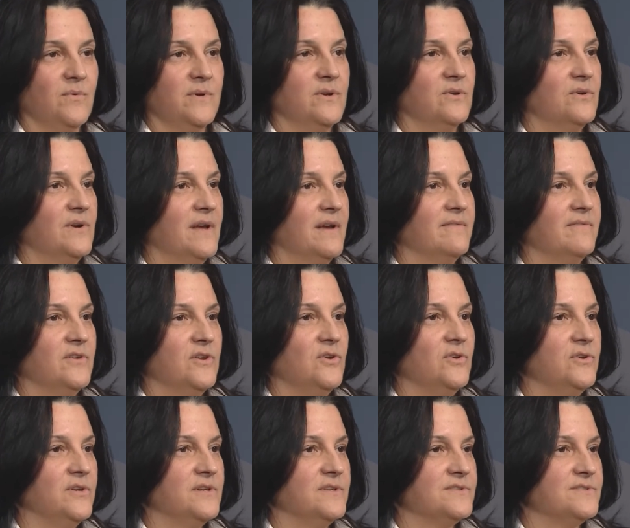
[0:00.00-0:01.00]
We don't have
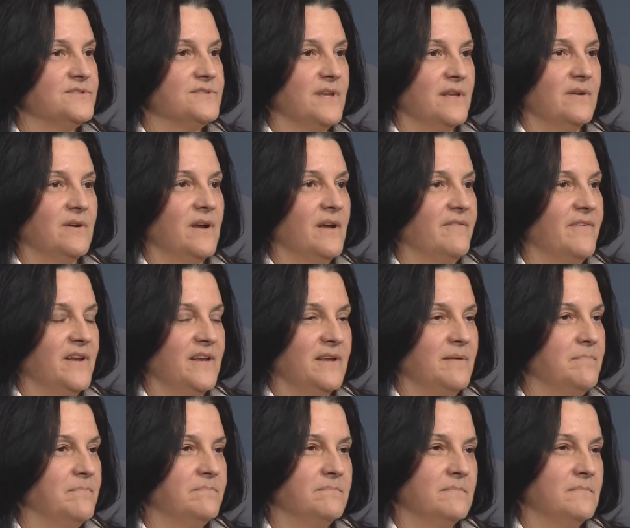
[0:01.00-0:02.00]
unions that have any
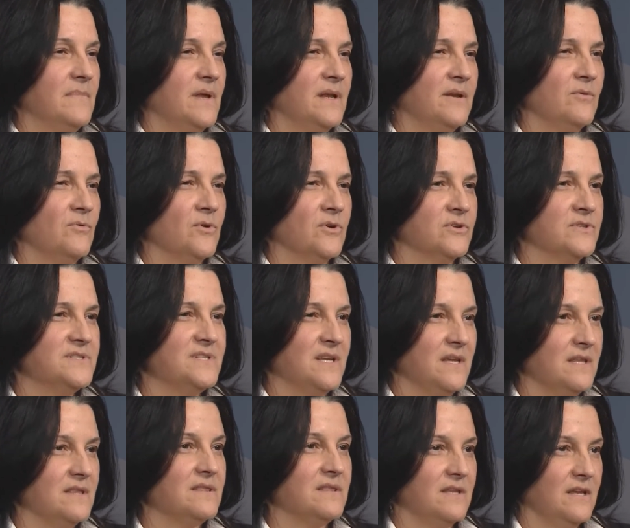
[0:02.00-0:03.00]
real
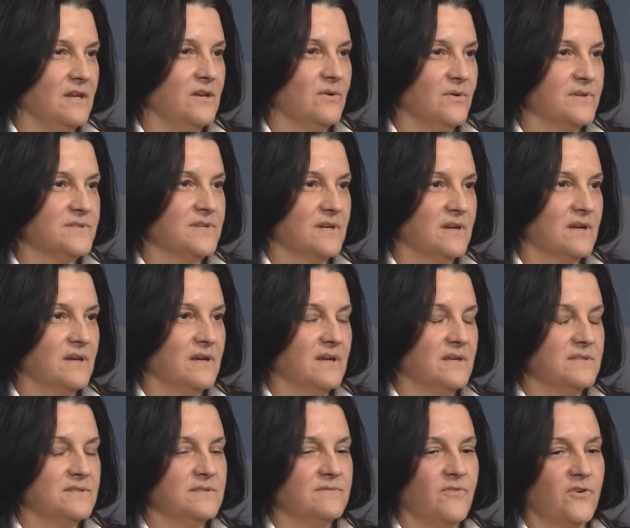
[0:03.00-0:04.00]
teeth,
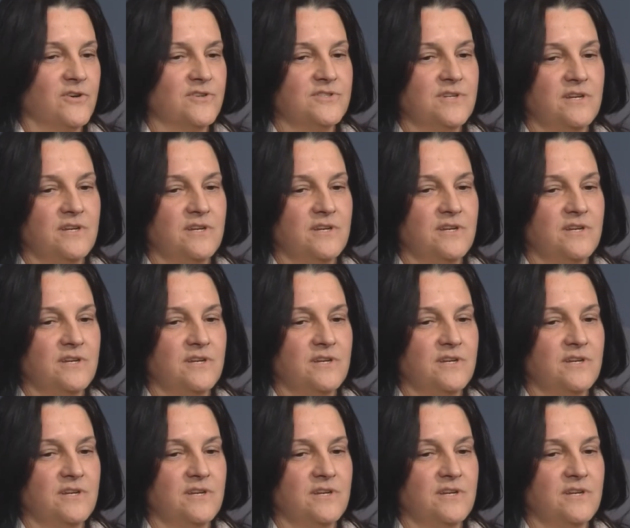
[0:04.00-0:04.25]
as far as